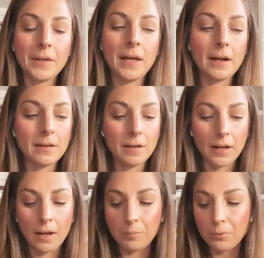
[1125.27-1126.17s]

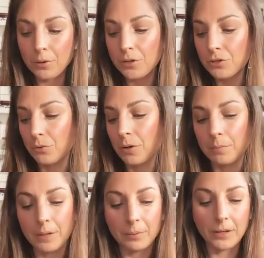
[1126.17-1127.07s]
And I'm pretty sure
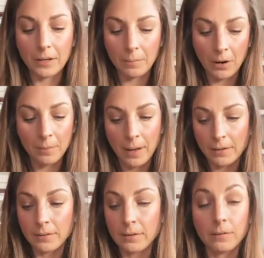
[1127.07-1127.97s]
people like Mary
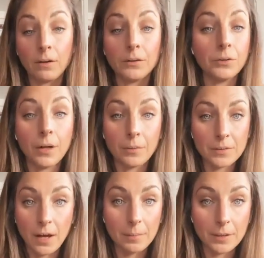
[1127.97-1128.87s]
Magdalene all knew that
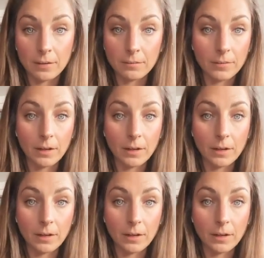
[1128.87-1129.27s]
was happening.